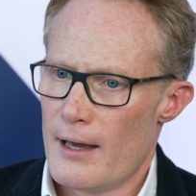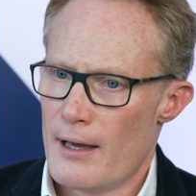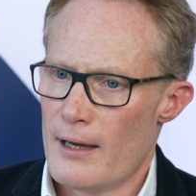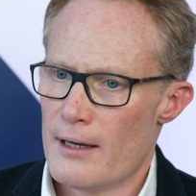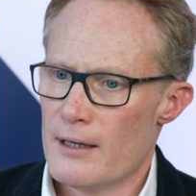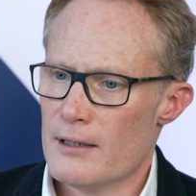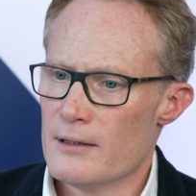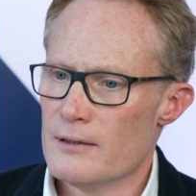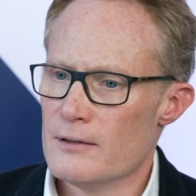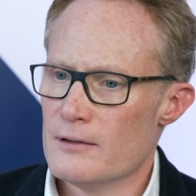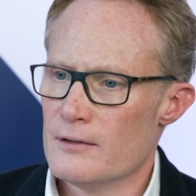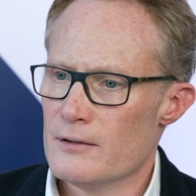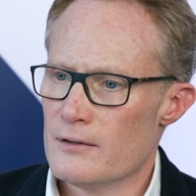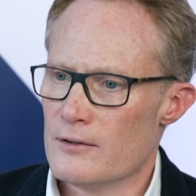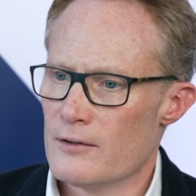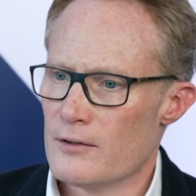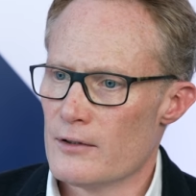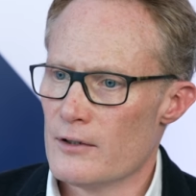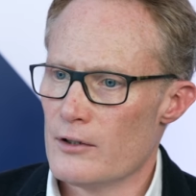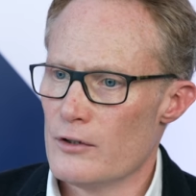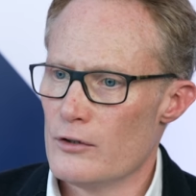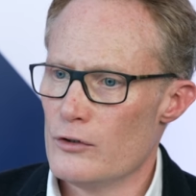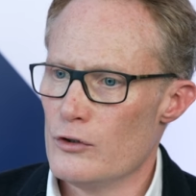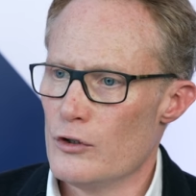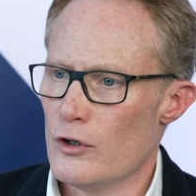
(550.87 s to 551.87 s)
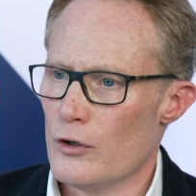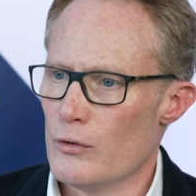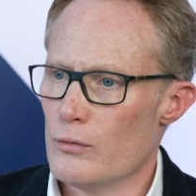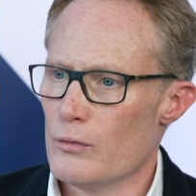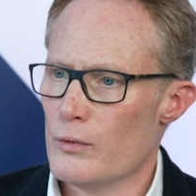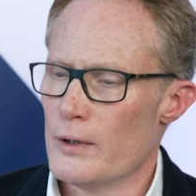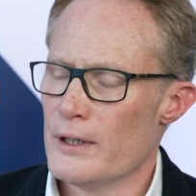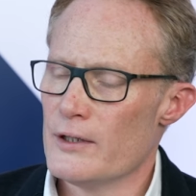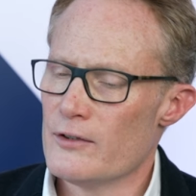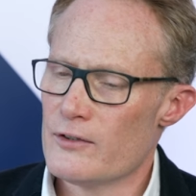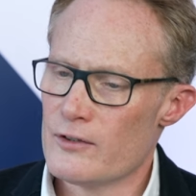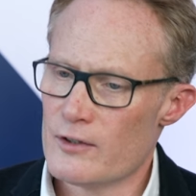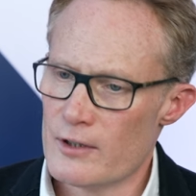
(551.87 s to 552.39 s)
And, you know,
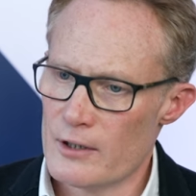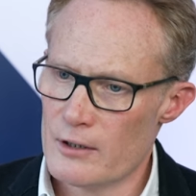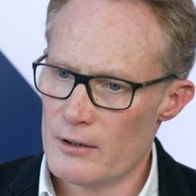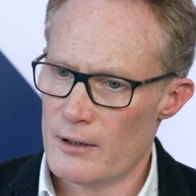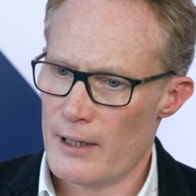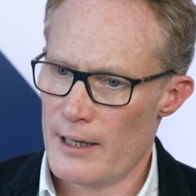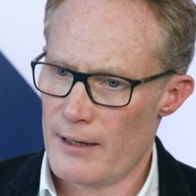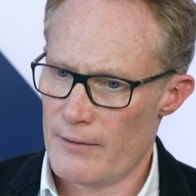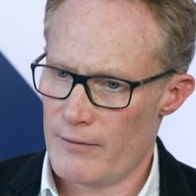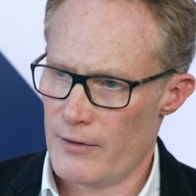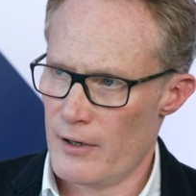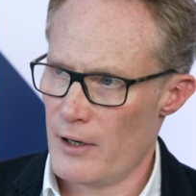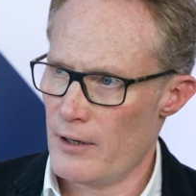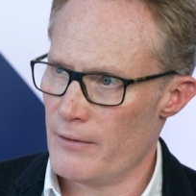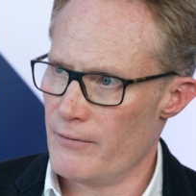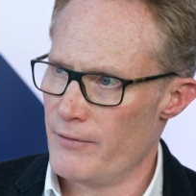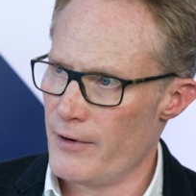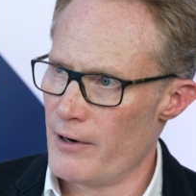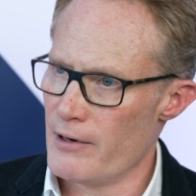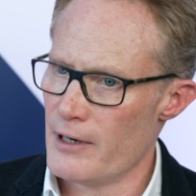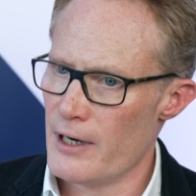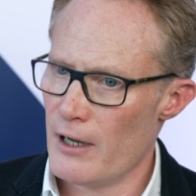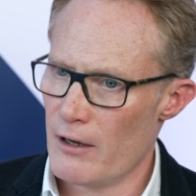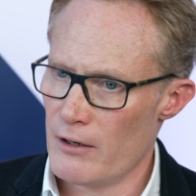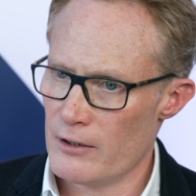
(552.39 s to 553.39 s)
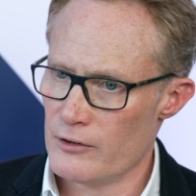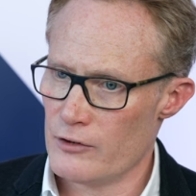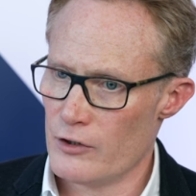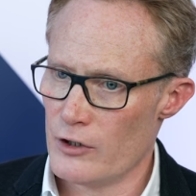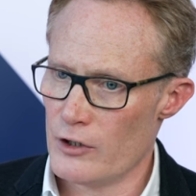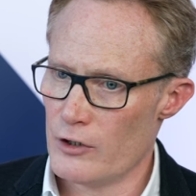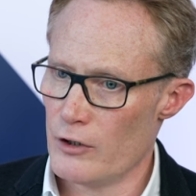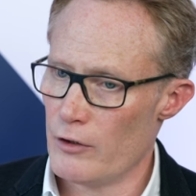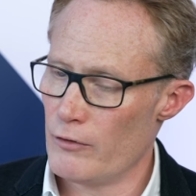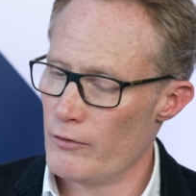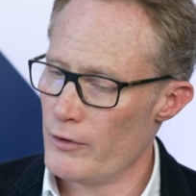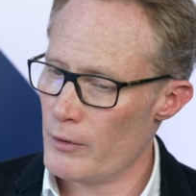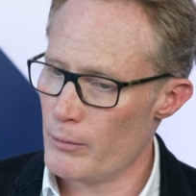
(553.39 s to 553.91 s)
we still have very high
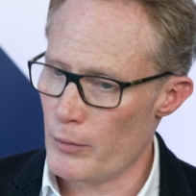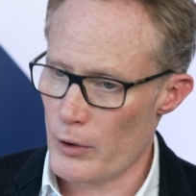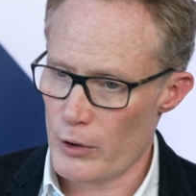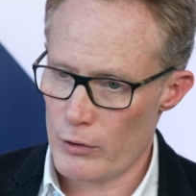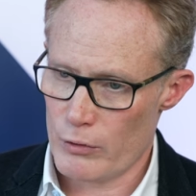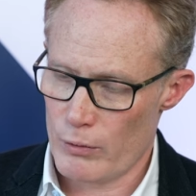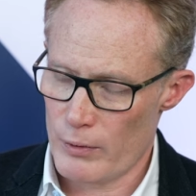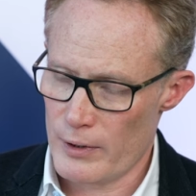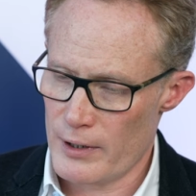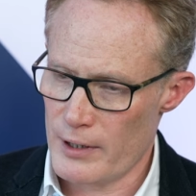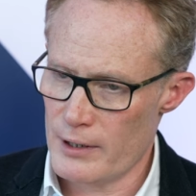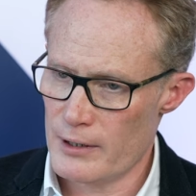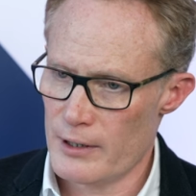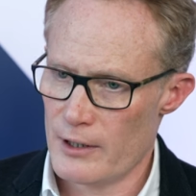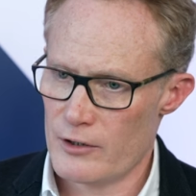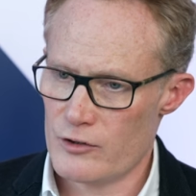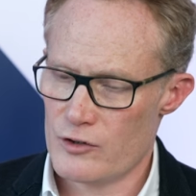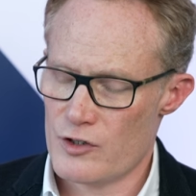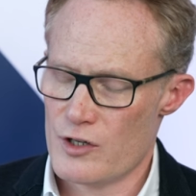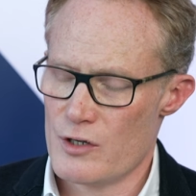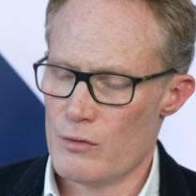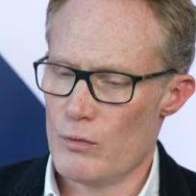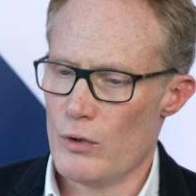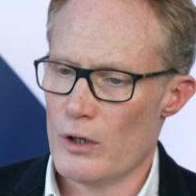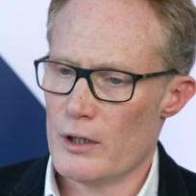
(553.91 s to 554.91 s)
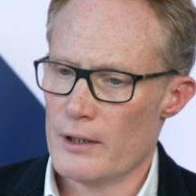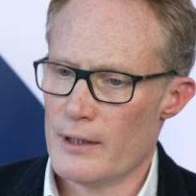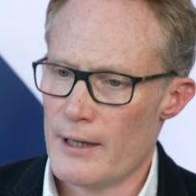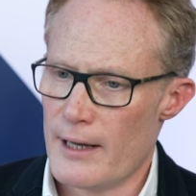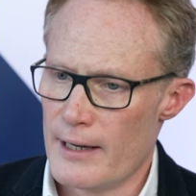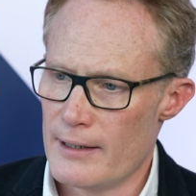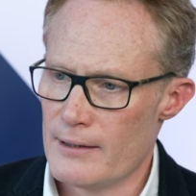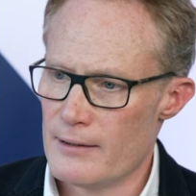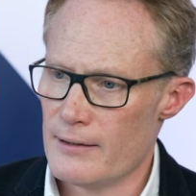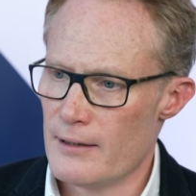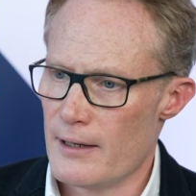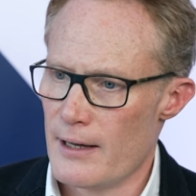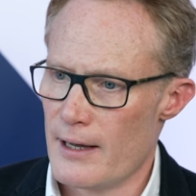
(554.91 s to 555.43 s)
turnover, both within
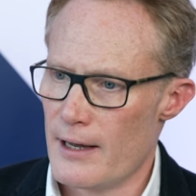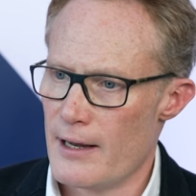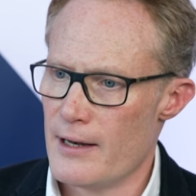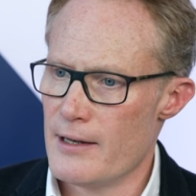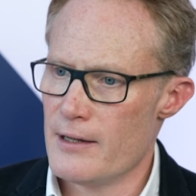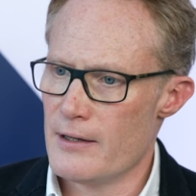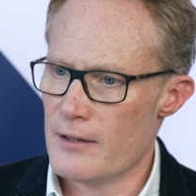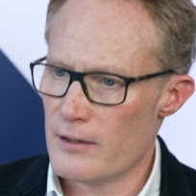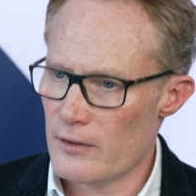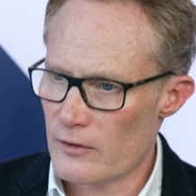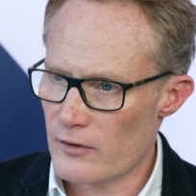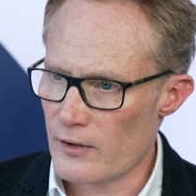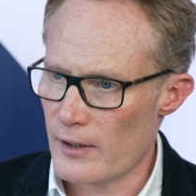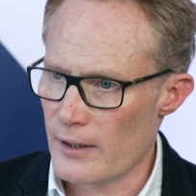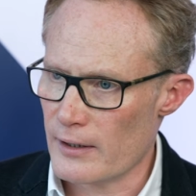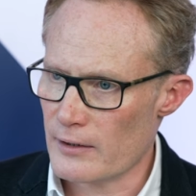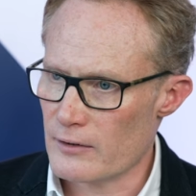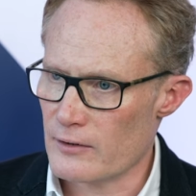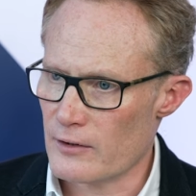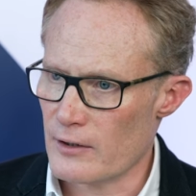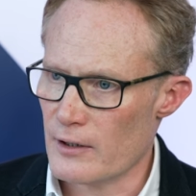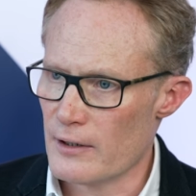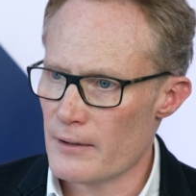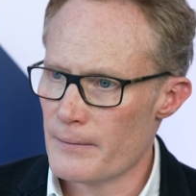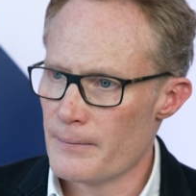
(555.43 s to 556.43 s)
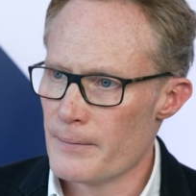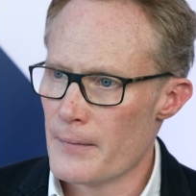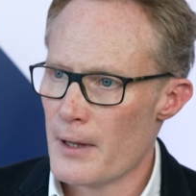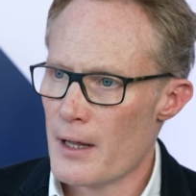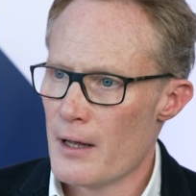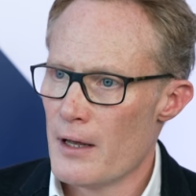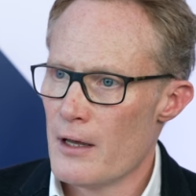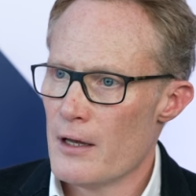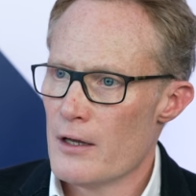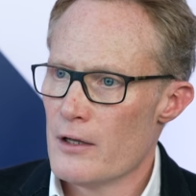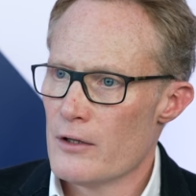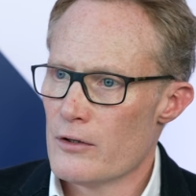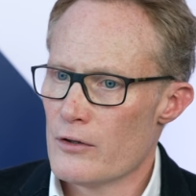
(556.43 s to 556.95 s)
HC1 and the sector.
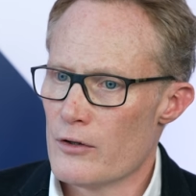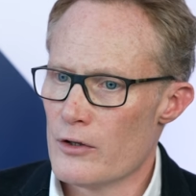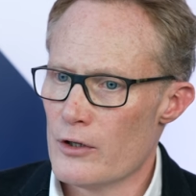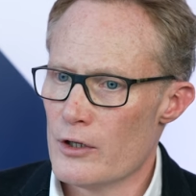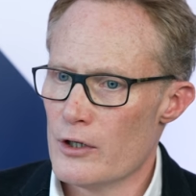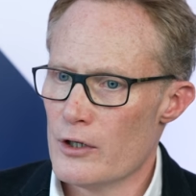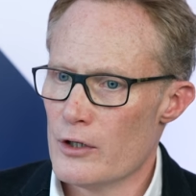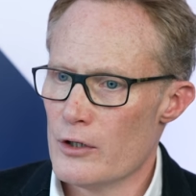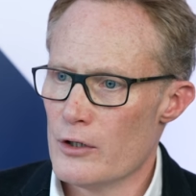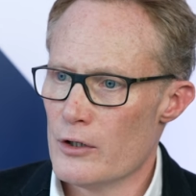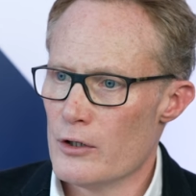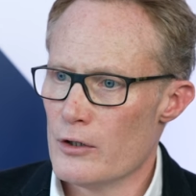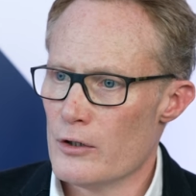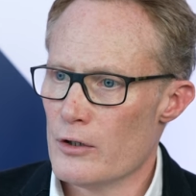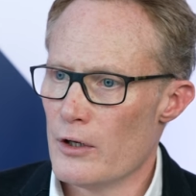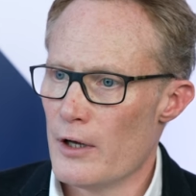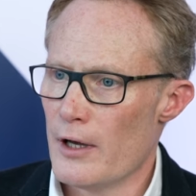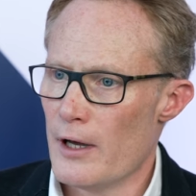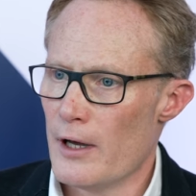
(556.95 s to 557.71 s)
The,